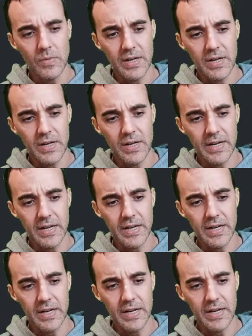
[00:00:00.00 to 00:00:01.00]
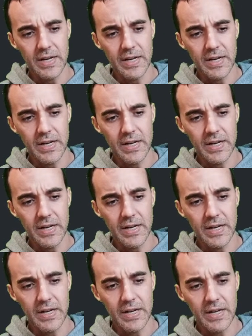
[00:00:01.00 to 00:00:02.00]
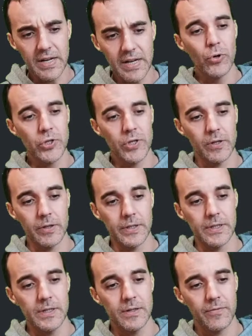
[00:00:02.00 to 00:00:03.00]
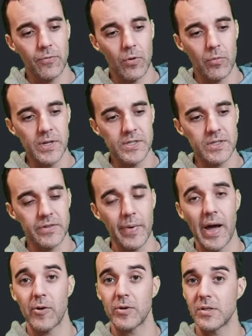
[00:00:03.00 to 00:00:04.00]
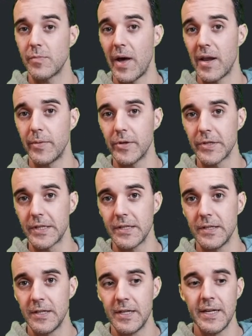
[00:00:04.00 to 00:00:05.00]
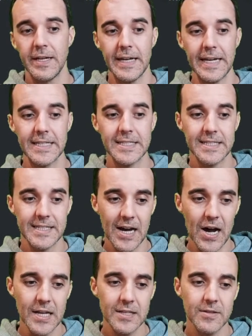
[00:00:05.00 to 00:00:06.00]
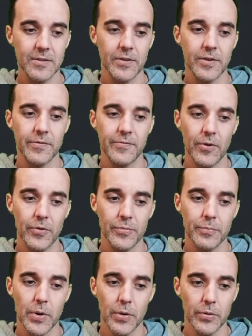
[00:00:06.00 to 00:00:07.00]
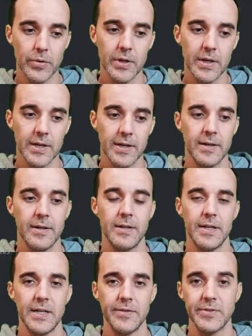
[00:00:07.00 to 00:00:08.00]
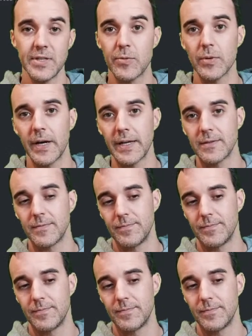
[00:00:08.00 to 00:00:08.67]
And this, unfortunately, for reasons of backwards compatibility, is not the default mode of SQLite.